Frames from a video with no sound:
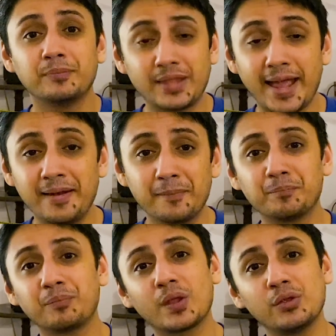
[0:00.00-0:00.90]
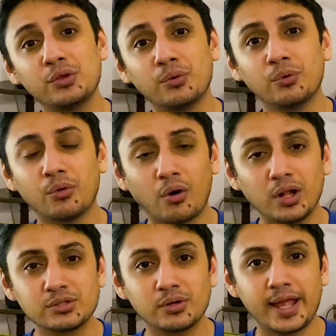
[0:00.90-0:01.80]
Then you
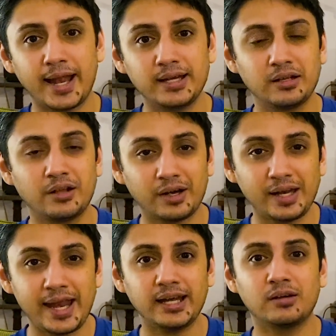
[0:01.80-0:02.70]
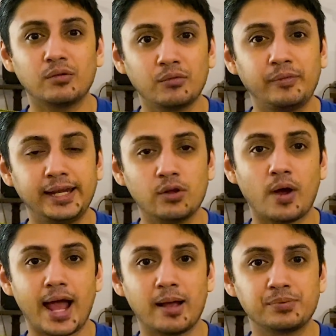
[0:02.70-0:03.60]
also get great video
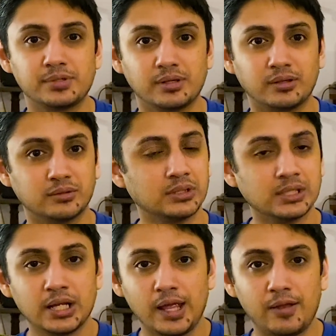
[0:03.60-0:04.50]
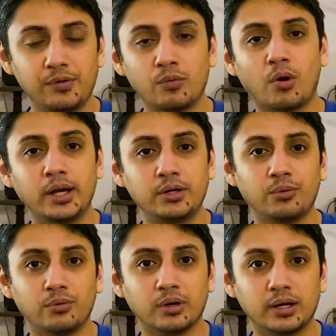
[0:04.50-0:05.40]
apps if you want to
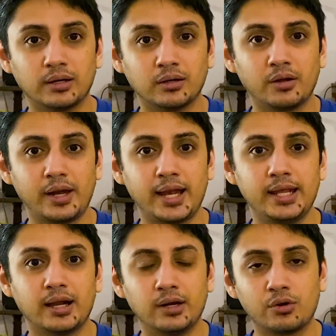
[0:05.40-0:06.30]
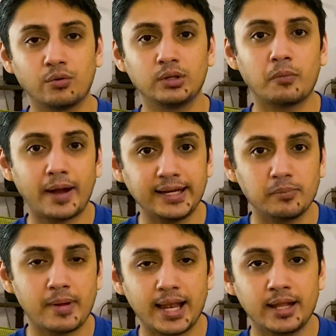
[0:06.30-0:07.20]
really control the white
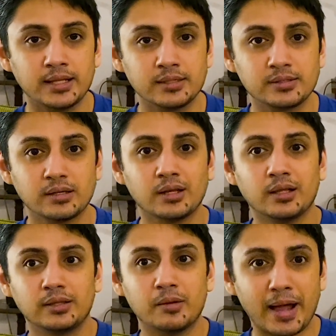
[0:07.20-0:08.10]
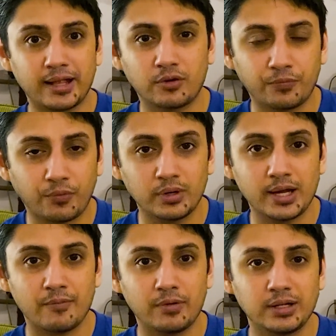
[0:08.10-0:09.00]
balance, the
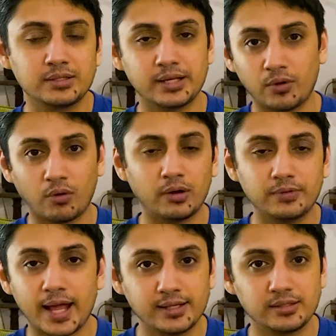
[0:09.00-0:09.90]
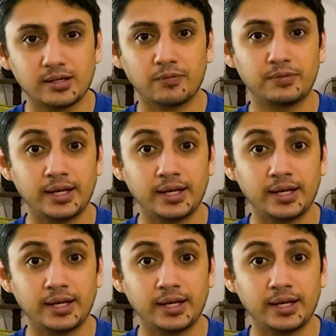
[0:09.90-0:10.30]
microphone levels and all of that stuff.